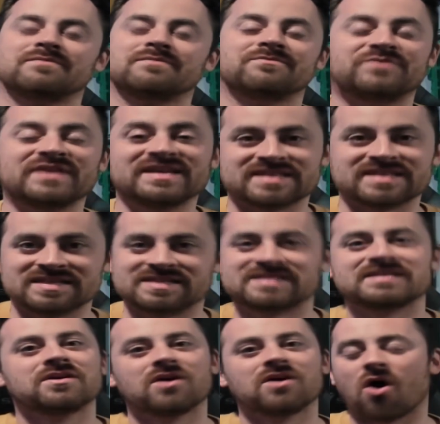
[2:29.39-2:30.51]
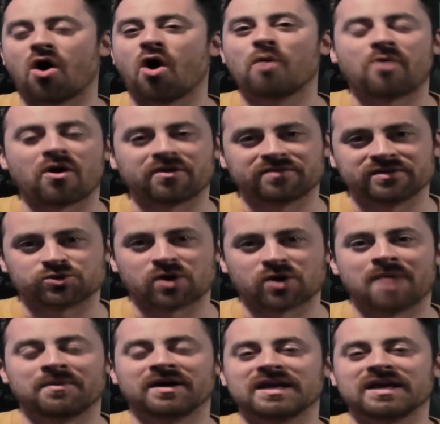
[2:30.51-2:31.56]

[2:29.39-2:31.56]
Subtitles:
visas, all part of the drama,